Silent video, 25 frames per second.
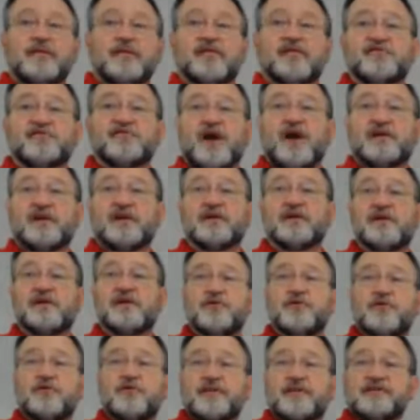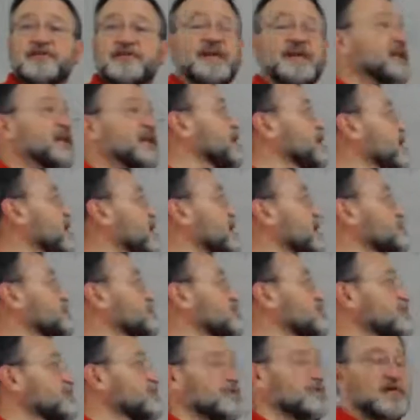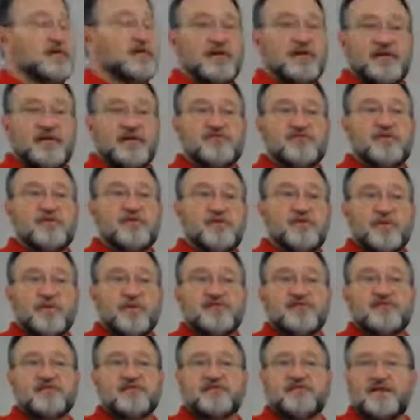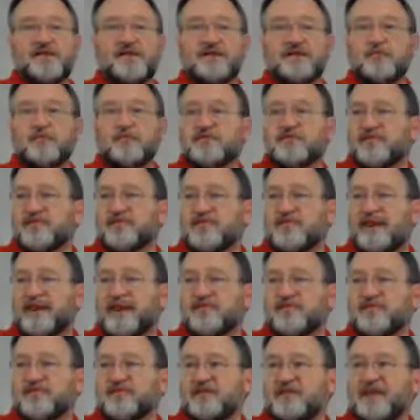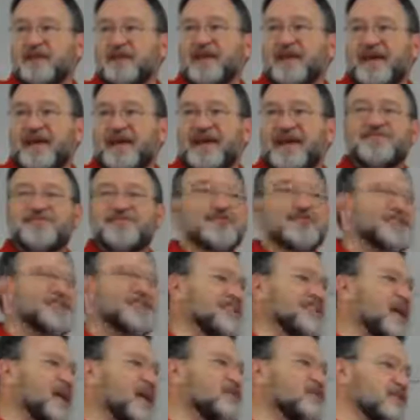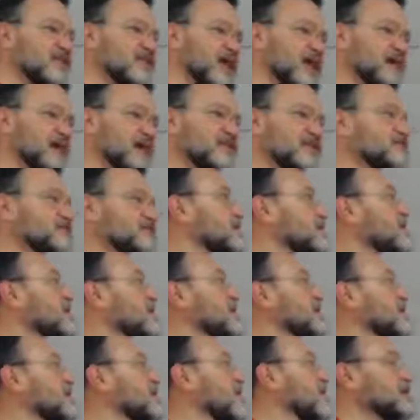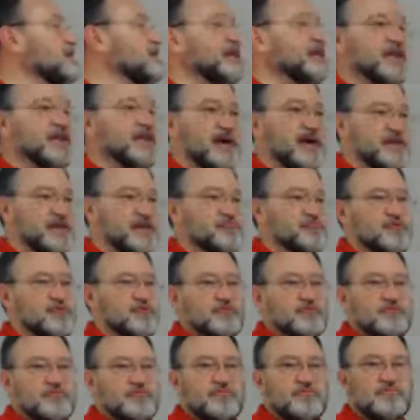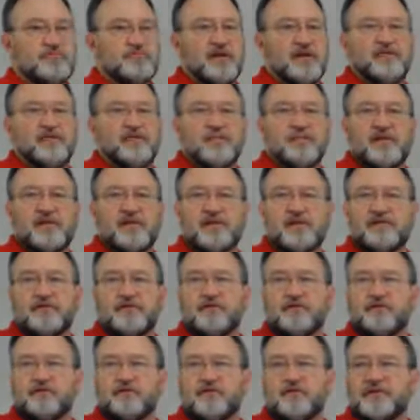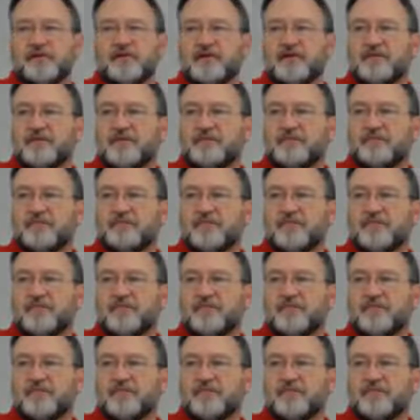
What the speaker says: It's not going to include a leading hydrogen. That's one of the ways to find out which is the acid. Acids tend to have a leading hydrogen in their molecular formula.